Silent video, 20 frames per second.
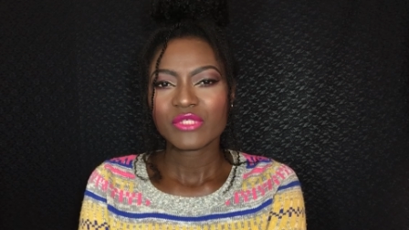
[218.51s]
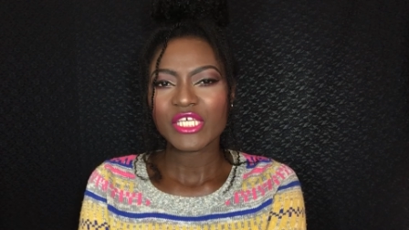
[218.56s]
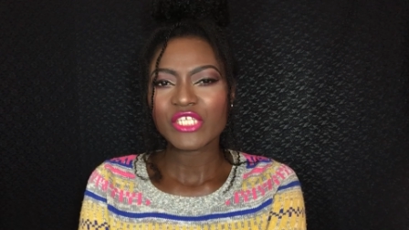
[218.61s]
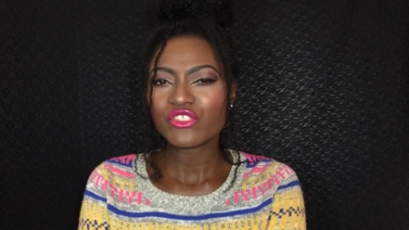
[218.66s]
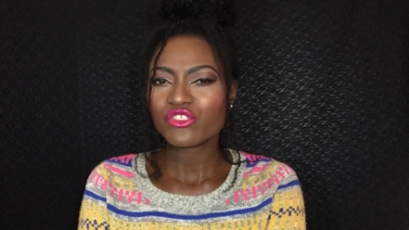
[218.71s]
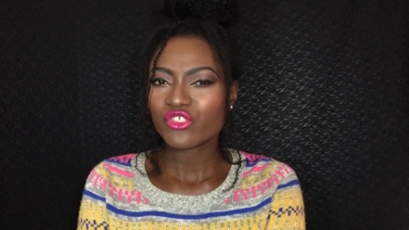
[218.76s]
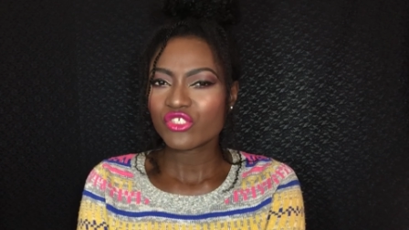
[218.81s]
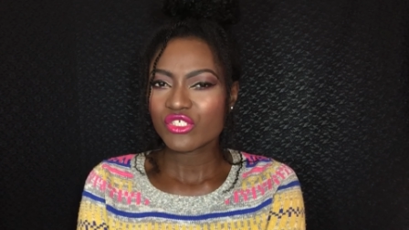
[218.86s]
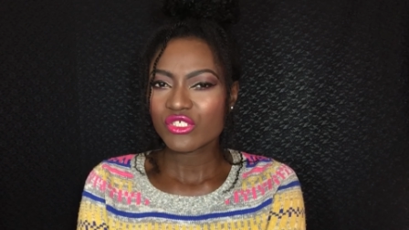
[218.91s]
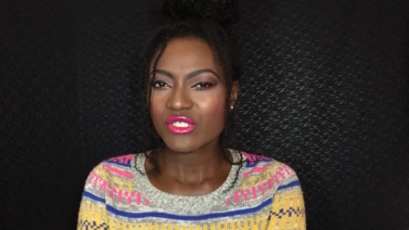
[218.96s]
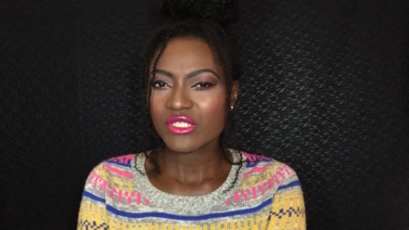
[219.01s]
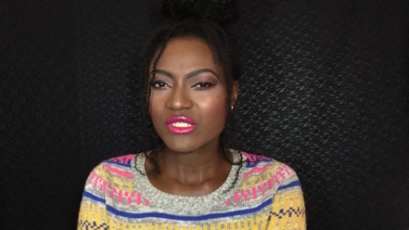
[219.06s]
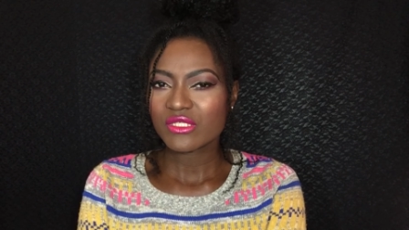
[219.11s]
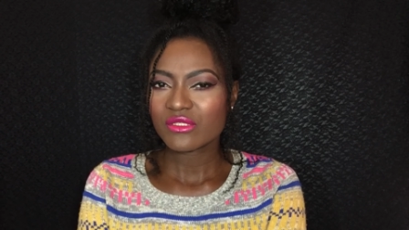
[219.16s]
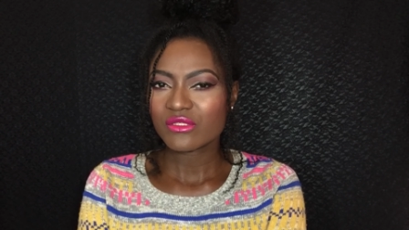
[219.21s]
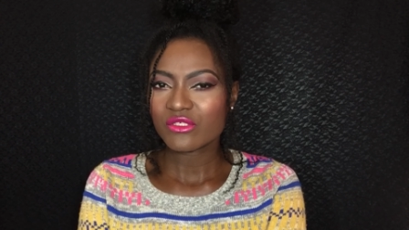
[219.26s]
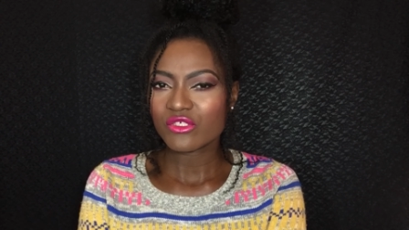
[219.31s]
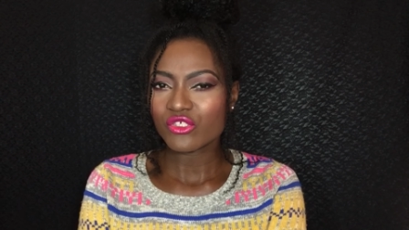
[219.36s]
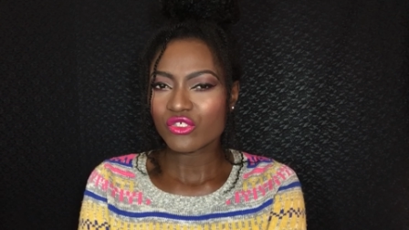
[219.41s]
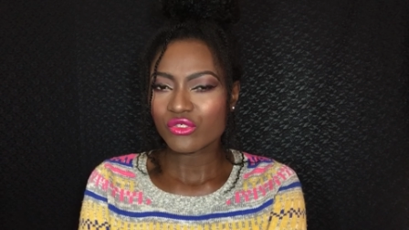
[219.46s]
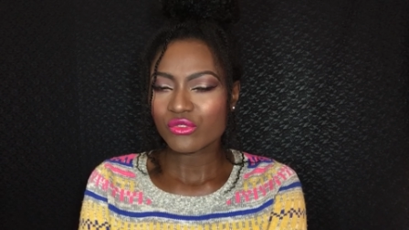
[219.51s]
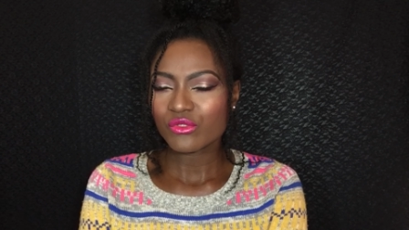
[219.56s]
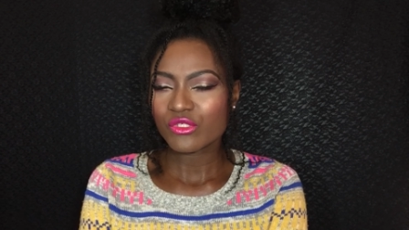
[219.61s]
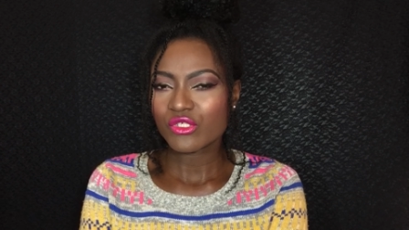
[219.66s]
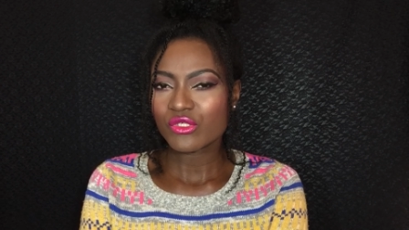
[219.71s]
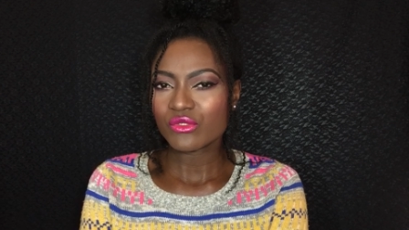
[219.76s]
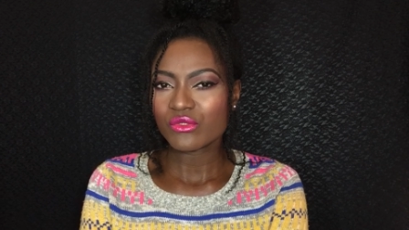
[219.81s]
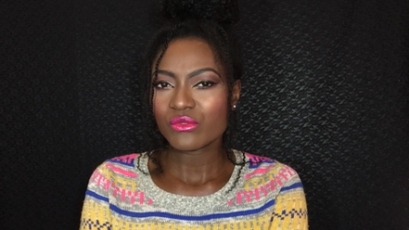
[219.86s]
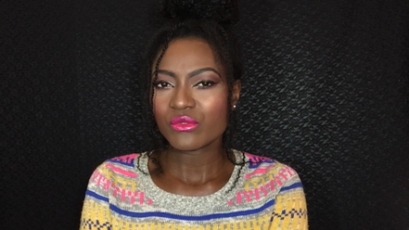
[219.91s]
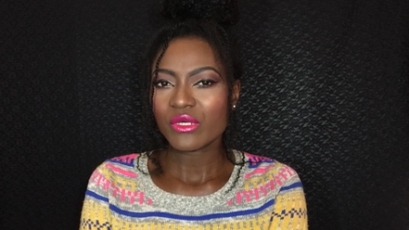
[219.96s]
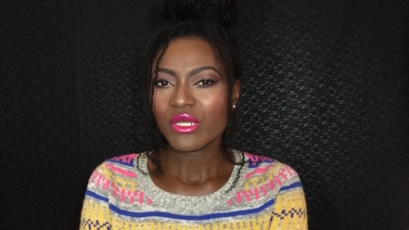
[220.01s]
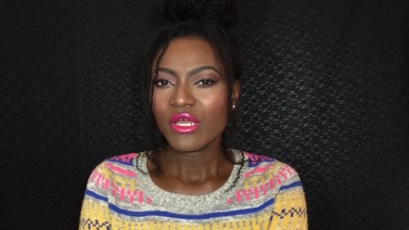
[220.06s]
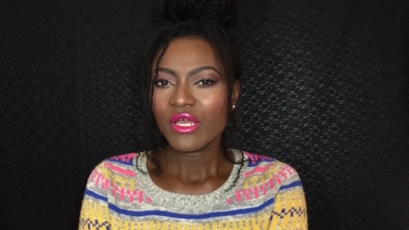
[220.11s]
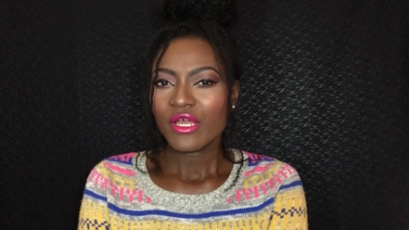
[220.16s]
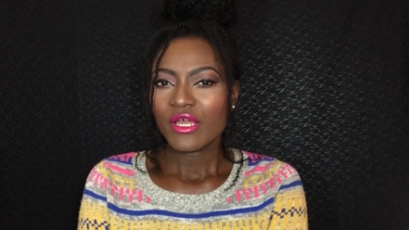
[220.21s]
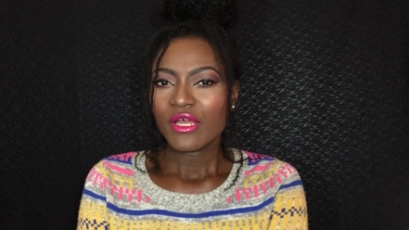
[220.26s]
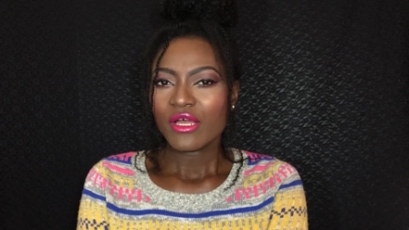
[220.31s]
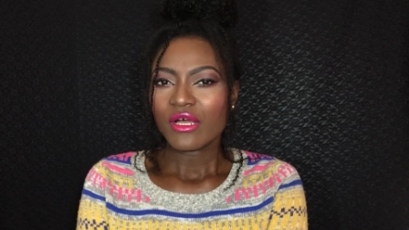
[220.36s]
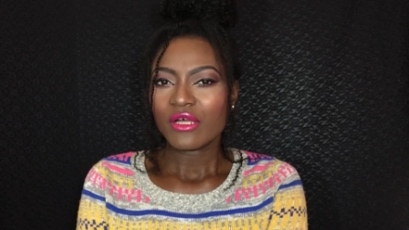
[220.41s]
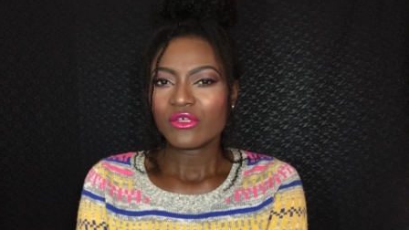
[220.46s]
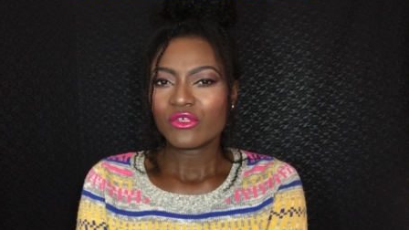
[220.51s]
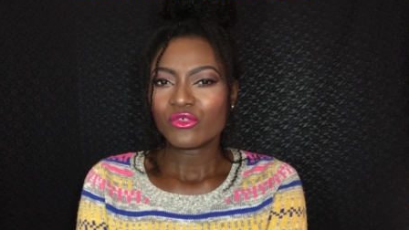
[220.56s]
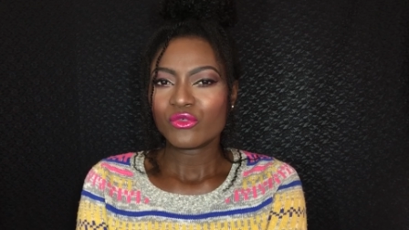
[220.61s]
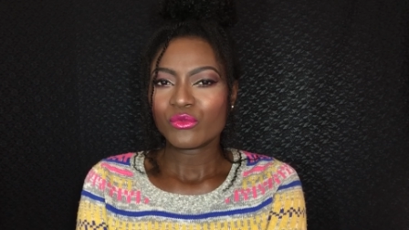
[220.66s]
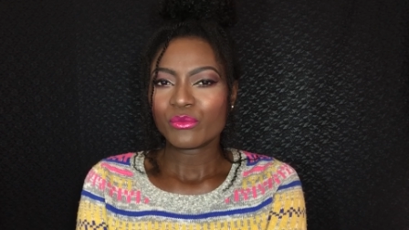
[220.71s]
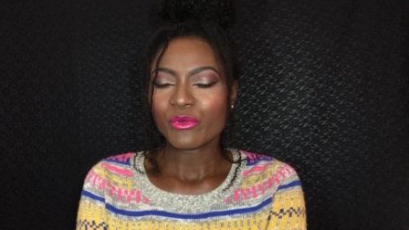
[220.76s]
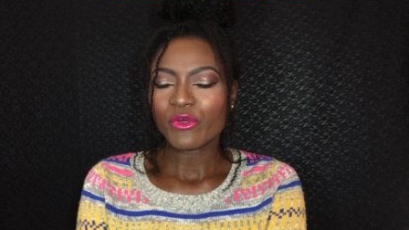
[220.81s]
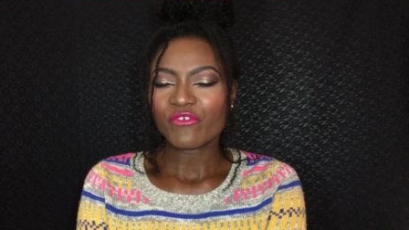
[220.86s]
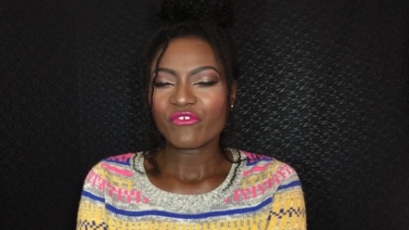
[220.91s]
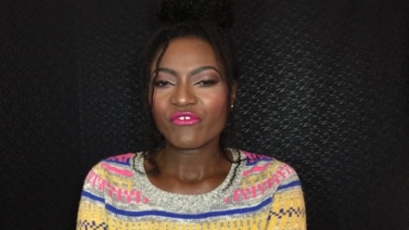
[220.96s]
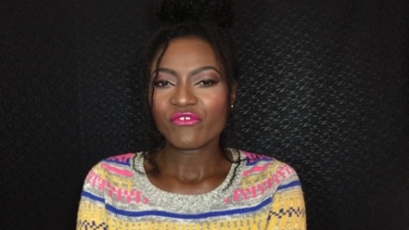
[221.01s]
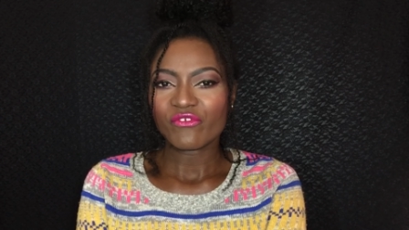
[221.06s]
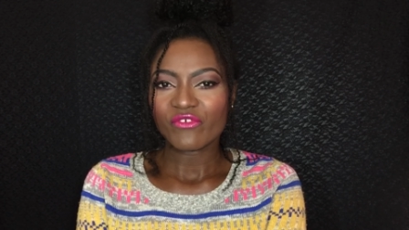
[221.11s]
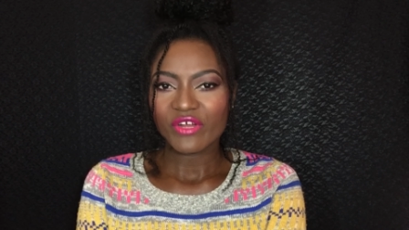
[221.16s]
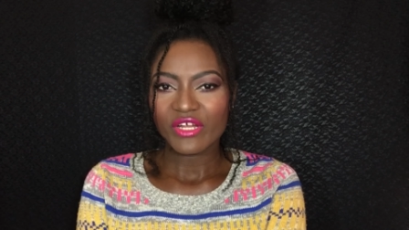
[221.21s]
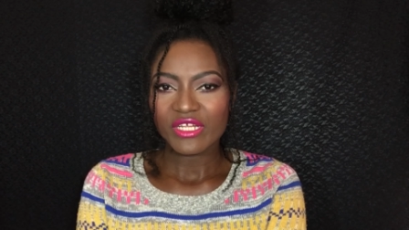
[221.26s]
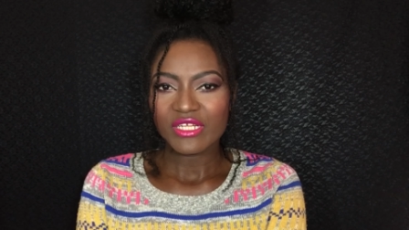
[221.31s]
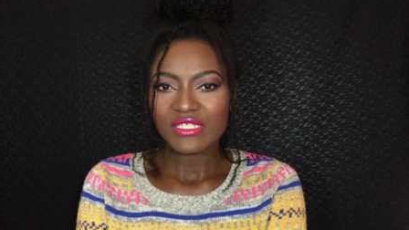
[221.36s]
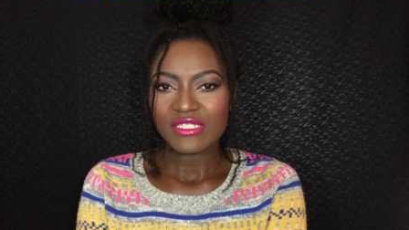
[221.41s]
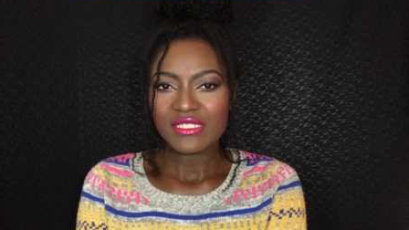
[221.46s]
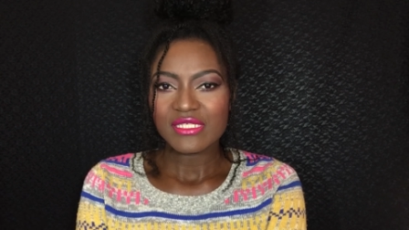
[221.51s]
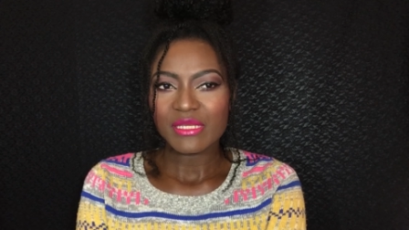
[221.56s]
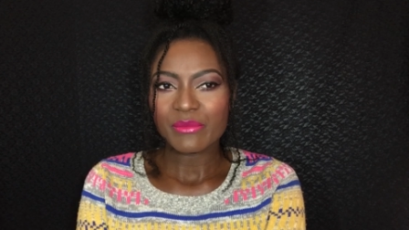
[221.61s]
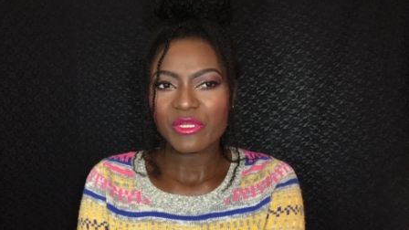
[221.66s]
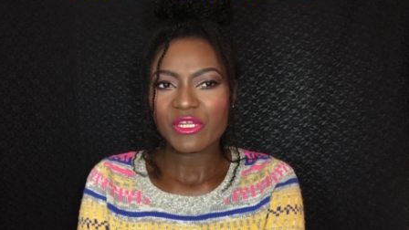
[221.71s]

introduced you to a group of friends.